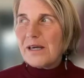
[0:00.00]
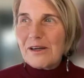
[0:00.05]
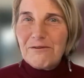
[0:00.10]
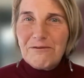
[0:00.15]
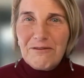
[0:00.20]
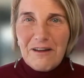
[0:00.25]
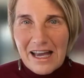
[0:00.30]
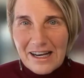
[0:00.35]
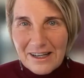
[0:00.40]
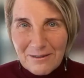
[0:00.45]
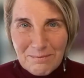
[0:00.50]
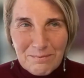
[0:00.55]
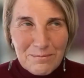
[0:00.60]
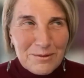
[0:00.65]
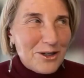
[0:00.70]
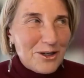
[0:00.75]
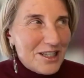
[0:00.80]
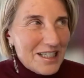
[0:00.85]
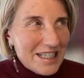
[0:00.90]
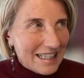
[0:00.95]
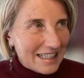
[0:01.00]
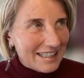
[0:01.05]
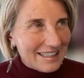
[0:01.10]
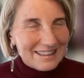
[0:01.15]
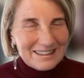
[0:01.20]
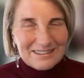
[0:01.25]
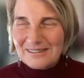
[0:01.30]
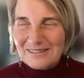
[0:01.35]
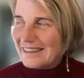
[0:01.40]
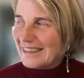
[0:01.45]
fan of Bernie
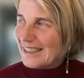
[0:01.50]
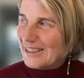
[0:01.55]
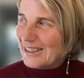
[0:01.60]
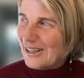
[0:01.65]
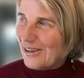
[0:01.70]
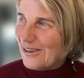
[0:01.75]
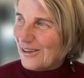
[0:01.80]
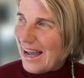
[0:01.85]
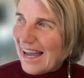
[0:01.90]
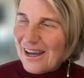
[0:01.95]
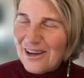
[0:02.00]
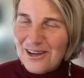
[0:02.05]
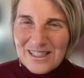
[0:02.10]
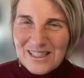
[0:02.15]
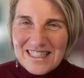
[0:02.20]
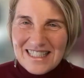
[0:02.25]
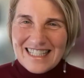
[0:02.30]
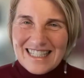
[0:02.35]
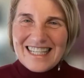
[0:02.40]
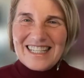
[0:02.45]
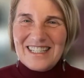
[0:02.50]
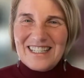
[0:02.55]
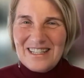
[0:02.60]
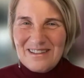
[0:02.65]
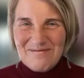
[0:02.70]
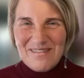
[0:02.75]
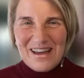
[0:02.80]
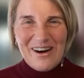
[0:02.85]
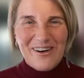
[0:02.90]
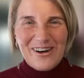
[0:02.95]
and, AOC in
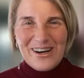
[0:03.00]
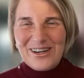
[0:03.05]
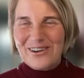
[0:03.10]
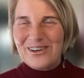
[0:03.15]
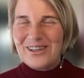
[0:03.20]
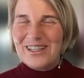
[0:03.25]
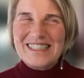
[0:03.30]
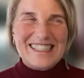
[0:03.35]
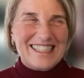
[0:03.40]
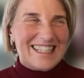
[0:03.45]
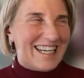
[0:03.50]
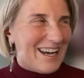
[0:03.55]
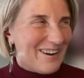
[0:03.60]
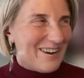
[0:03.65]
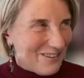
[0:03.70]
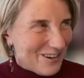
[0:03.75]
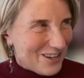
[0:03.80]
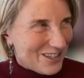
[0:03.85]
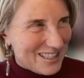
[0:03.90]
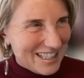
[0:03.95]
America until I woke